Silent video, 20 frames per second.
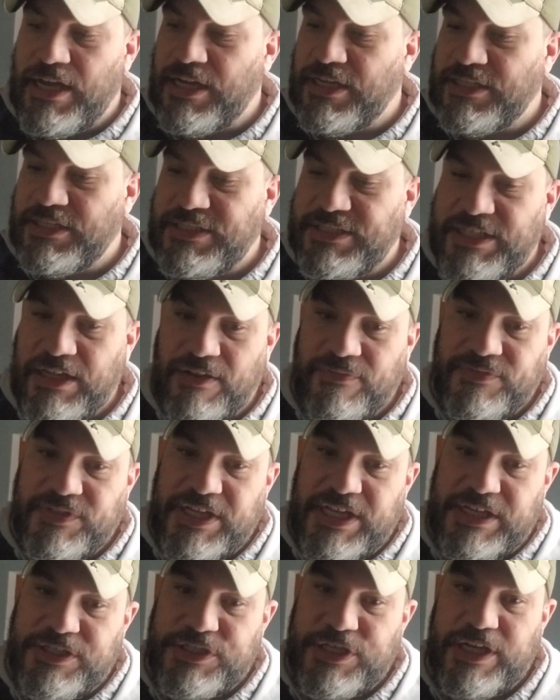
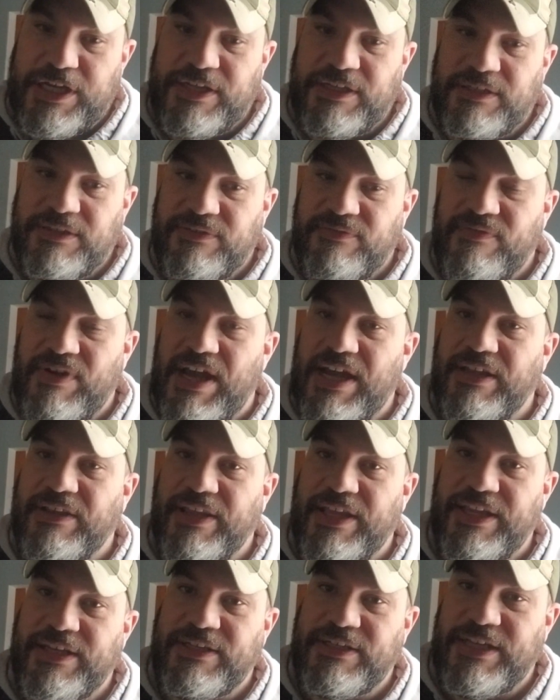self-teaching
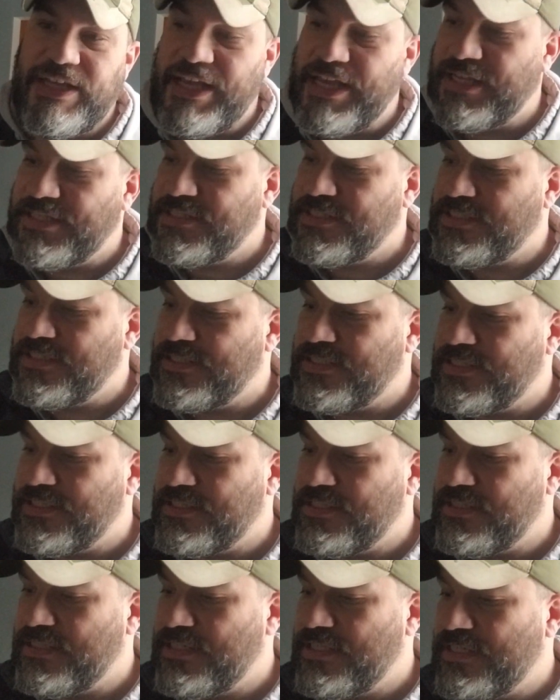violin.
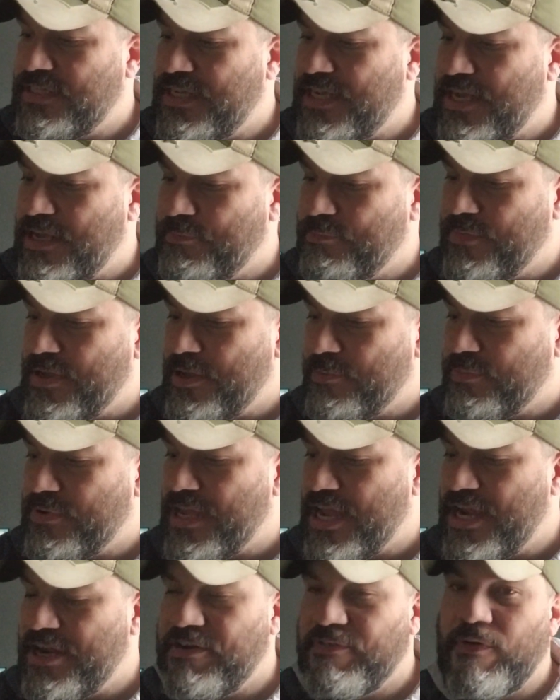I'm
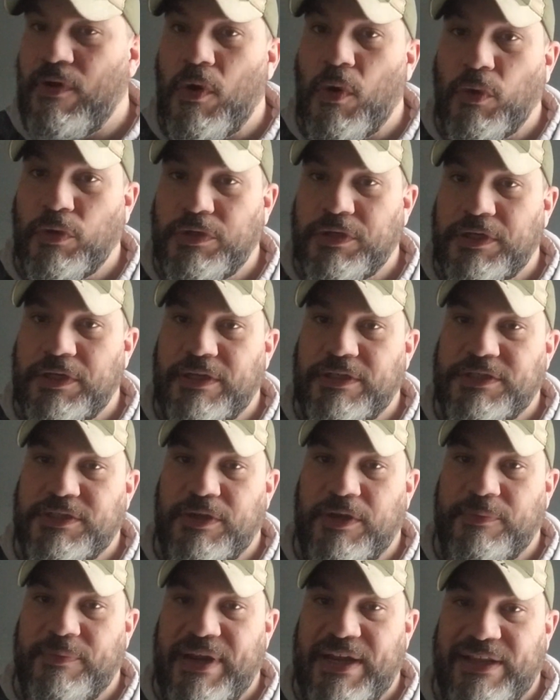kind of older, so
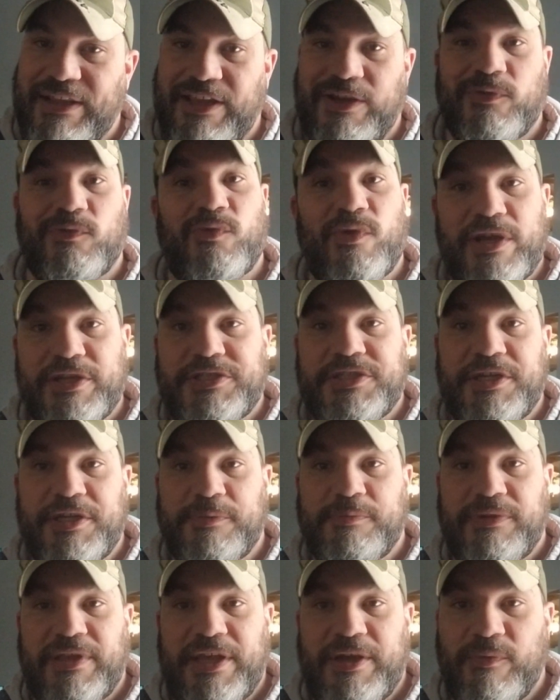I'm not like rushing to
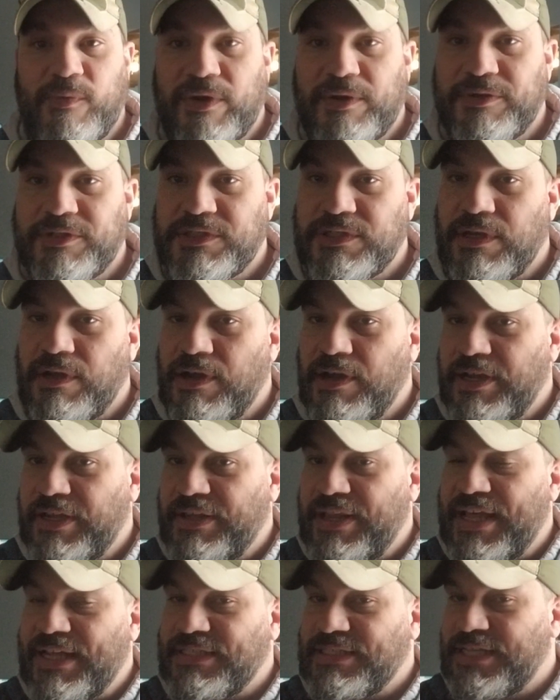play one song
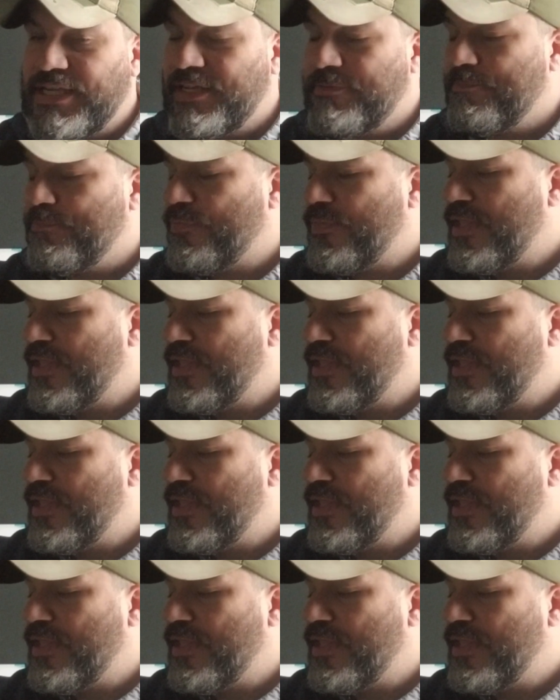and that's it.